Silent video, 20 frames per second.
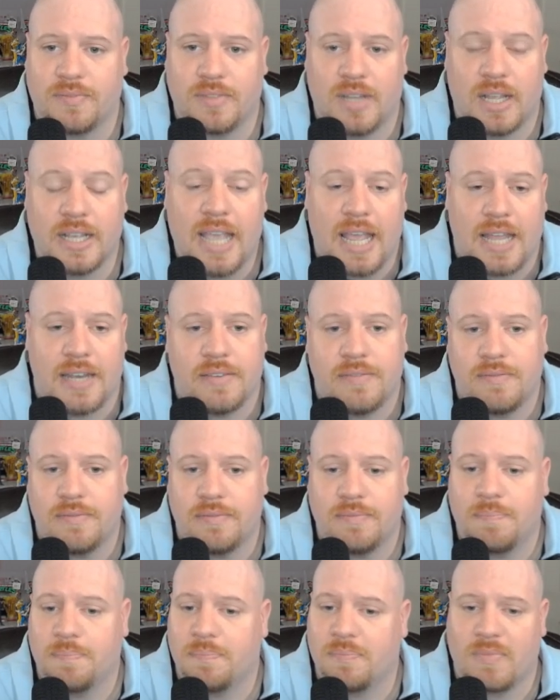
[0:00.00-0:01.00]
Again,
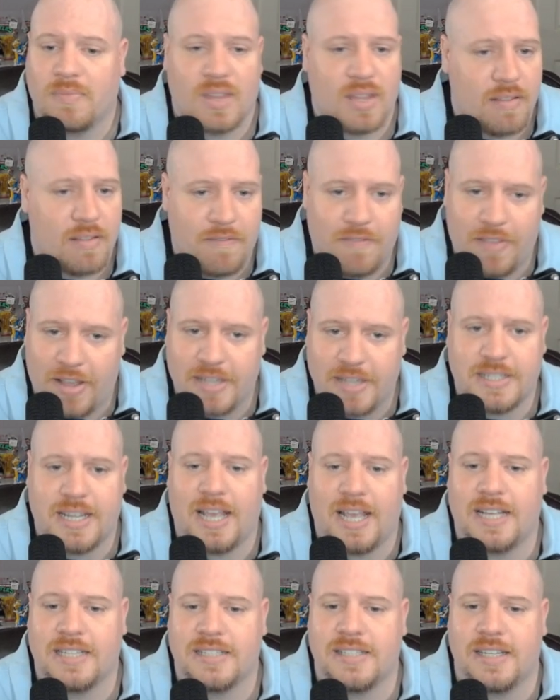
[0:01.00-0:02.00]

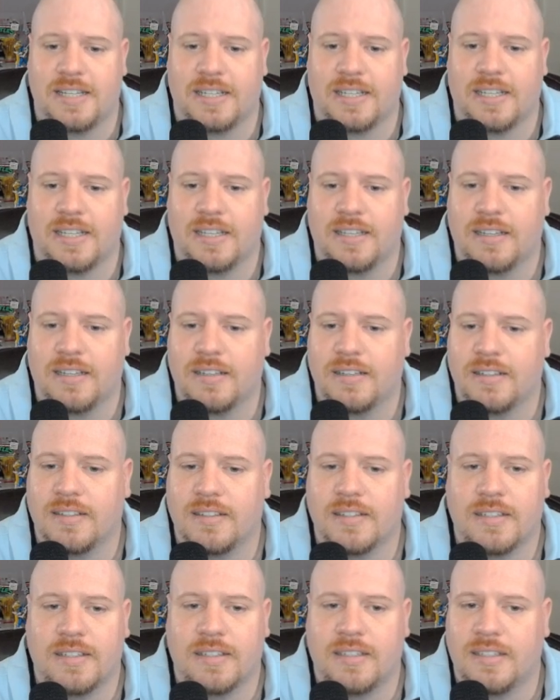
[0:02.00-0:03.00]
fantastic
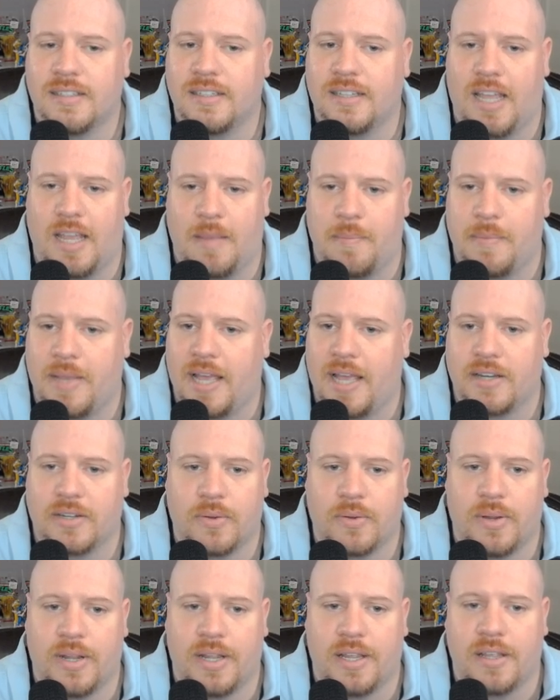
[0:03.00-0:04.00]
game
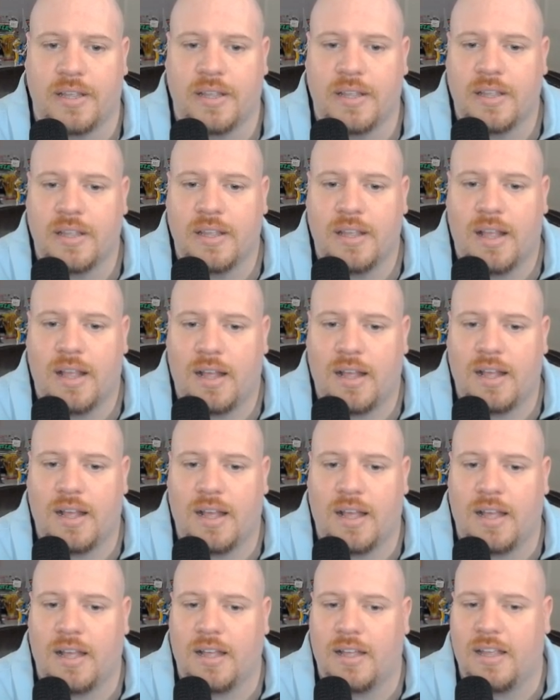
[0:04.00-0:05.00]
category.
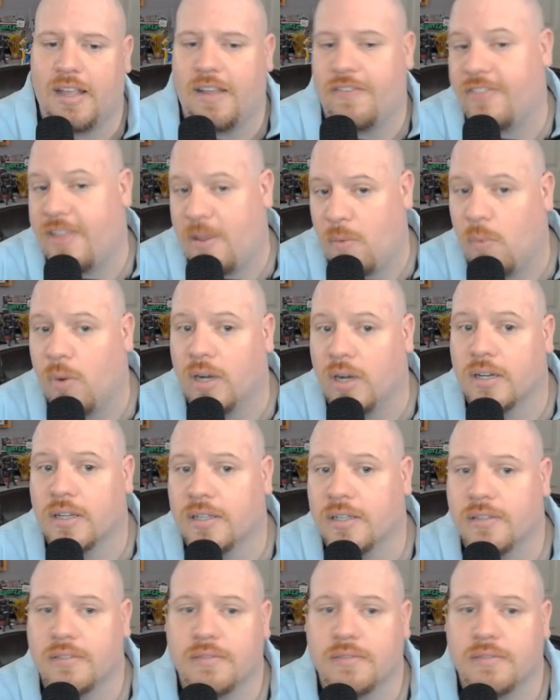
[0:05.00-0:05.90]
If they work.